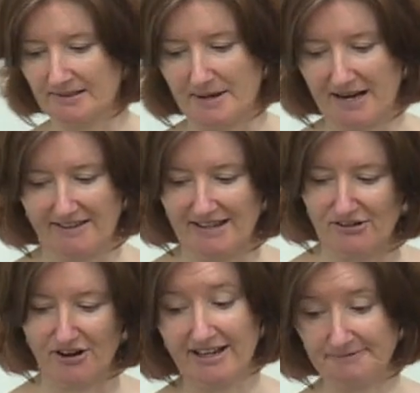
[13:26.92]
as part of their
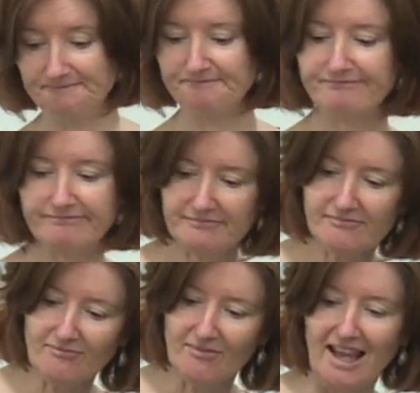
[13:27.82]
diet.
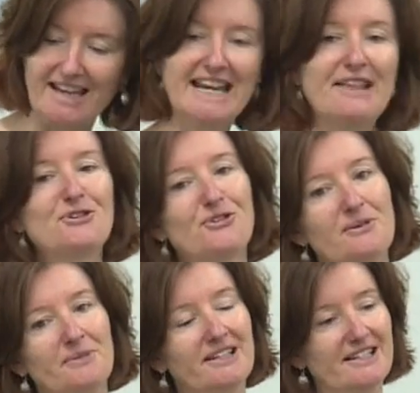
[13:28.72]
And another
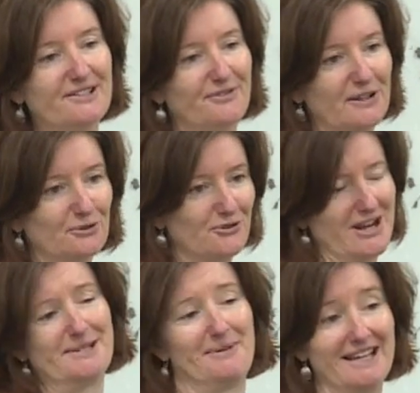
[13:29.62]
treatment is fecal
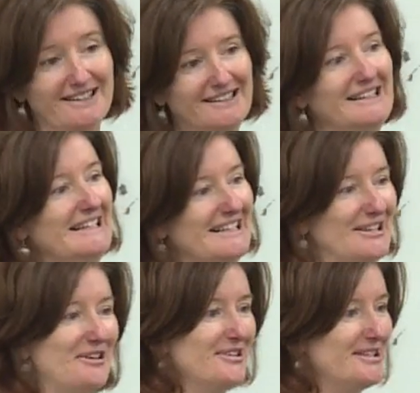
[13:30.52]
transplant.
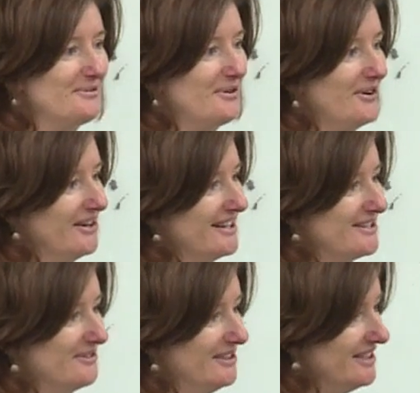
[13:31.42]
So this is where it
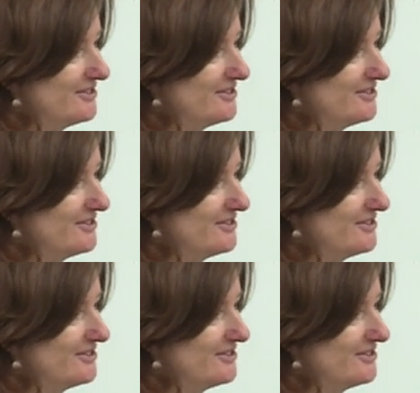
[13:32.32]
gets really